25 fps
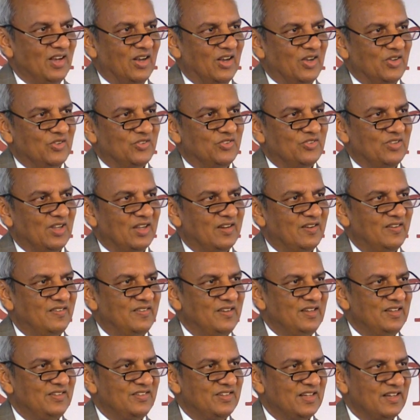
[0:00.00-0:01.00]

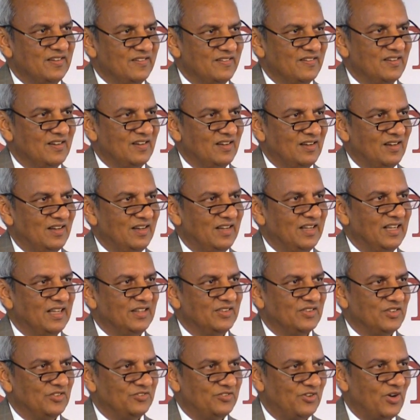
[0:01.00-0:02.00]
Secretary General
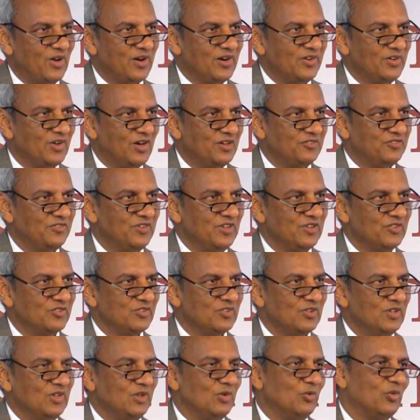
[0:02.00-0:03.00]
in the Foreign
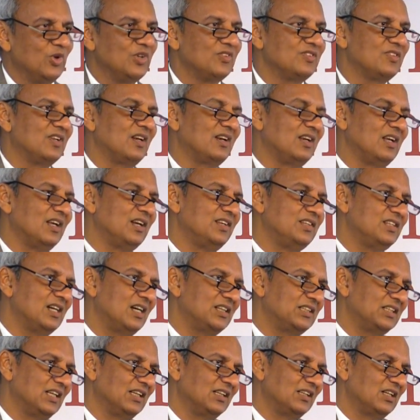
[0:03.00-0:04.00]
Office was Sir
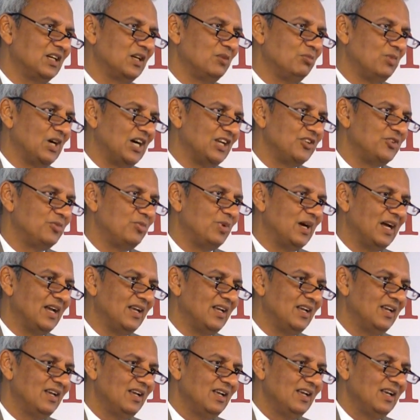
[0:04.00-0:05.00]
Girja Shankar
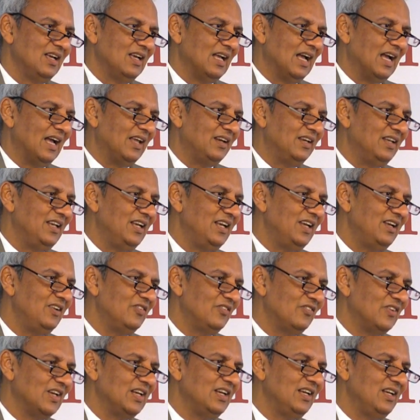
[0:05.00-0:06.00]
Bajpai,
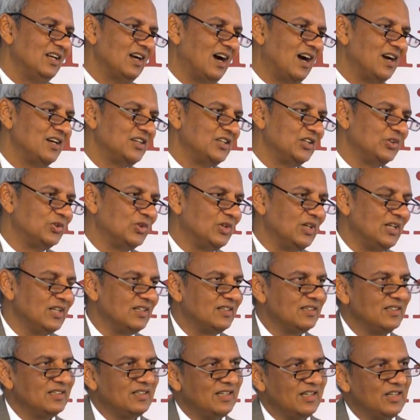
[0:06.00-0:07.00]
and when he
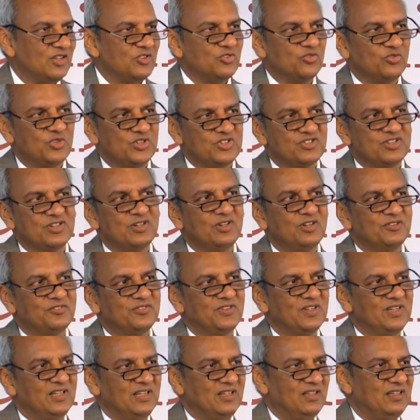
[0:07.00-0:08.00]
articulated his vision
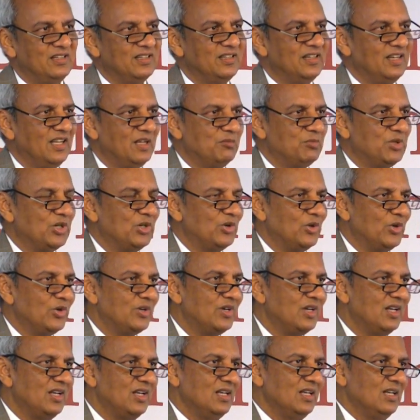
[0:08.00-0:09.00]
of the Indian
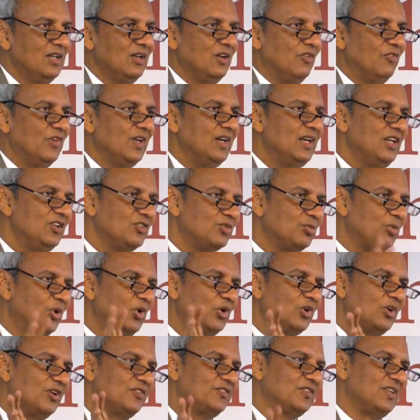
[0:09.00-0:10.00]
neighborhood, when he
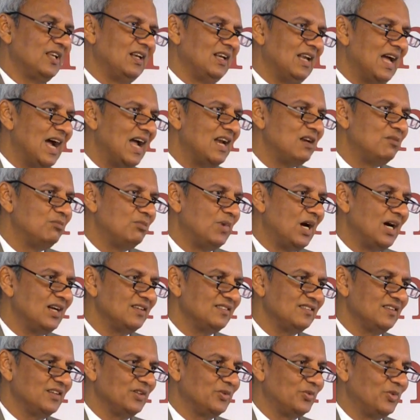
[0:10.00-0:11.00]
spoke of the
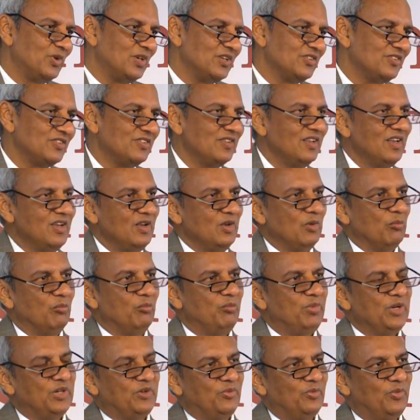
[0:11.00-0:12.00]
landmass, it was
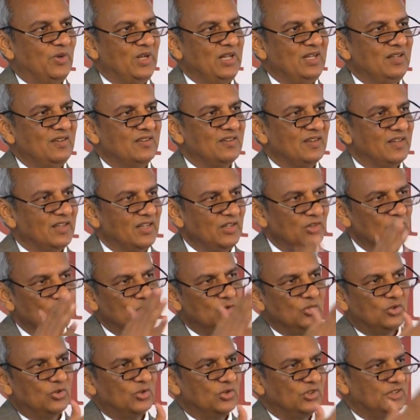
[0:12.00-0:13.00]
between the
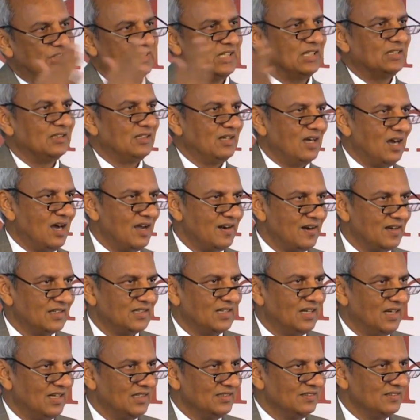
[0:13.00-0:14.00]
Hindu Kush and the
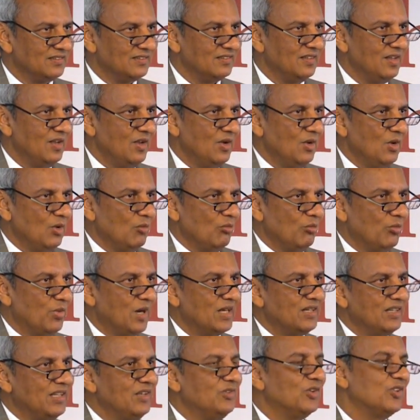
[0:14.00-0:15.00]
Arakans.
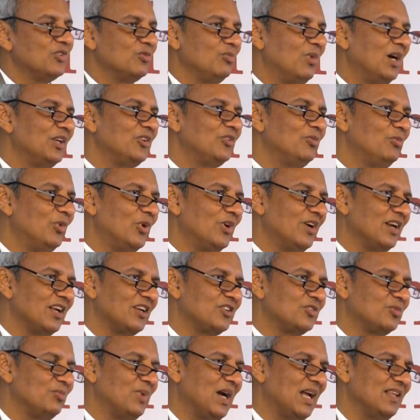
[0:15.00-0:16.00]
But he was much more
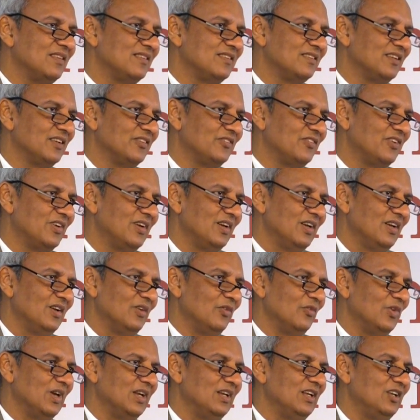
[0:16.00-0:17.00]
expansive
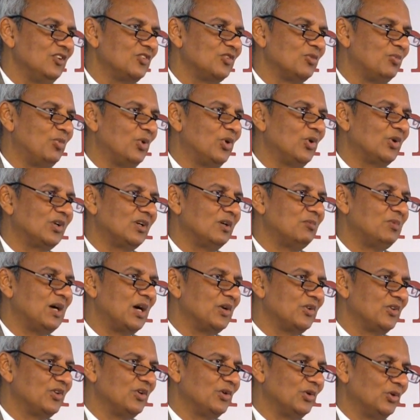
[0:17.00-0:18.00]
when he spoke
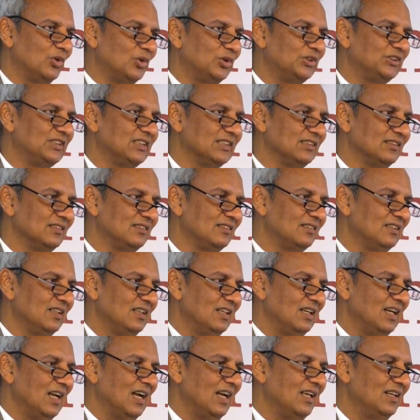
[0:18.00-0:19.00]
about the
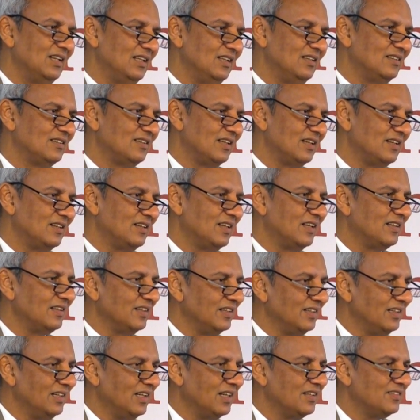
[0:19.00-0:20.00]
oceans, and he said that
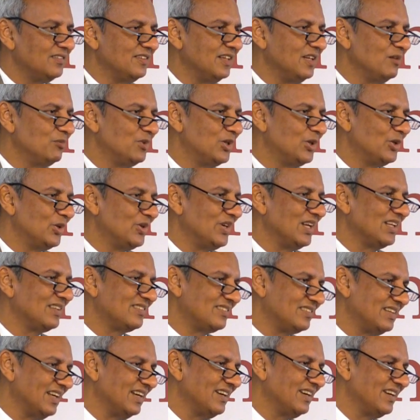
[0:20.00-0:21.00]
India's neighborhood
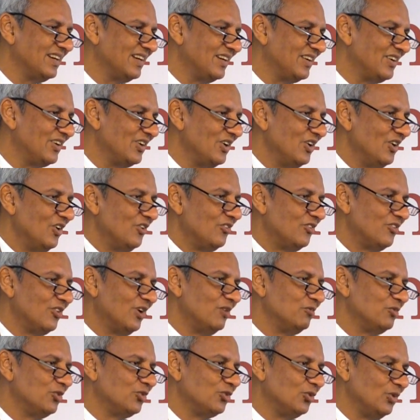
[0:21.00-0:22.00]
extended
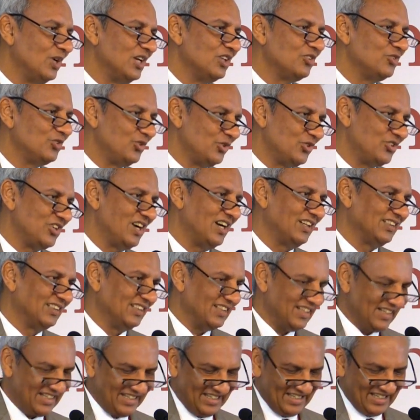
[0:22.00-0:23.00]
from Suez to
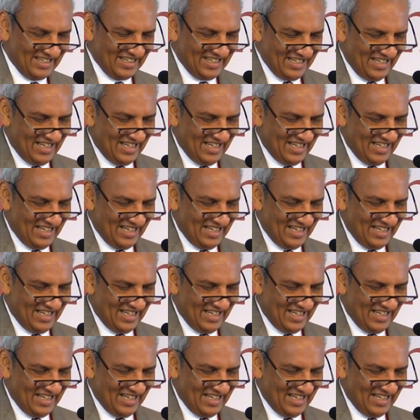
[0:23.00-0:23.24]
Shanghai.